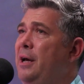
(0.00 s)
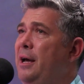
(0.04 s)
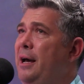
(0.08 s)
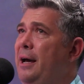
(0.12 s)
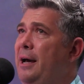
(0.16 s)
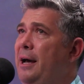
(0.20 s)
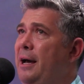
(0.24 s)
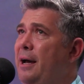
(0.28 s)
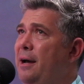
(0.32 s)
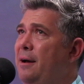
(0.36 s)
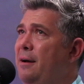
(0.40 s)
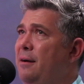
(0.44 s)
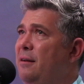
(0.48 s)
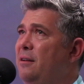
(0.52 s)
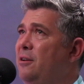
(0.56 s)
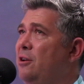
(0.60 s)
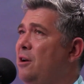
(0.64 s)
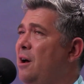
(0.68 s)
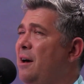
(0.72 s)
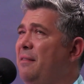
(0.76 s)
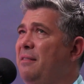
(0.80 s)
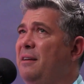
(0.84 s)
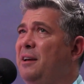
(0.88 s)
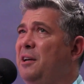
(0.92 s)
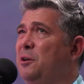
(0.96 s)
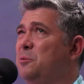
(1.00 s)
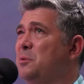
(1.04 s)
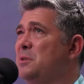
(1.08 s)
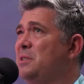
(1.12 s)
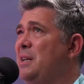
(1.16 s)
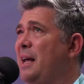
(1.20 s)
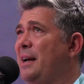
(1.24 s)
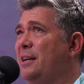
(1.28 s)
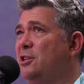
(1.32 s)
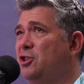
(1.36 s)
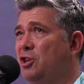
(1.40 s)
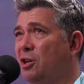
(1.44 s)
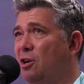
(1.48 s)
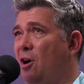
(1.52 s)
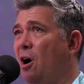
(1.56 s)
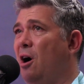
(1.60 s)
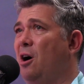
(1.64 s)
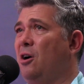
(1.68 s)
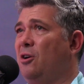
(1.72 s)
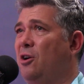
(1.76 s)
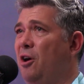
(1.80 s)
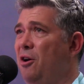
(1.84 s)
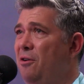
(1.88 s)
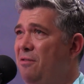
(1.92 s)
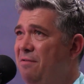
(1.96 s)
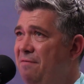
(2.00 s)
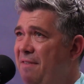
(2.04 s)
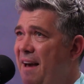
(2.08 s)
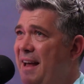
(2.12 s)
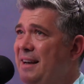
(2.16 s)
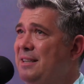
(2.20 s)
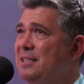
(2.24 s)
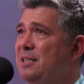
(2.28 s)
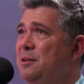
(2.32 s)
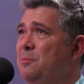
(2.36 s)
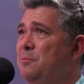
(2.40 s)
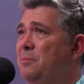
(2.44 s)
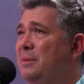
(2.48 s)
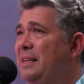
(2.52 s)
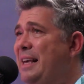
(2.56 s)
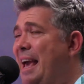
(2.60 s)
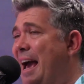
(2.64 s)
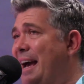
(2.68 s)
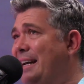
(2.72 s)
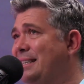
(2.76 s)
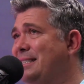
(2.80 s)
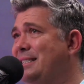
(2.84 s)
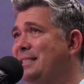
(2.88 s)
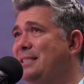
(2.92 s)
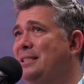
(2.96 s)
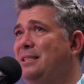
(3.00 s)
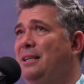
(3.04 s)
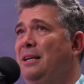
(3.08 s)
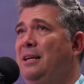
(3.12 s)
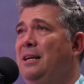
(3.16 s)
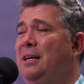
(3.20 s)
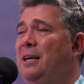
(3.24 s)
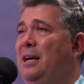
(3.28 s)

I think it was like Chicago, Phantom, Cats,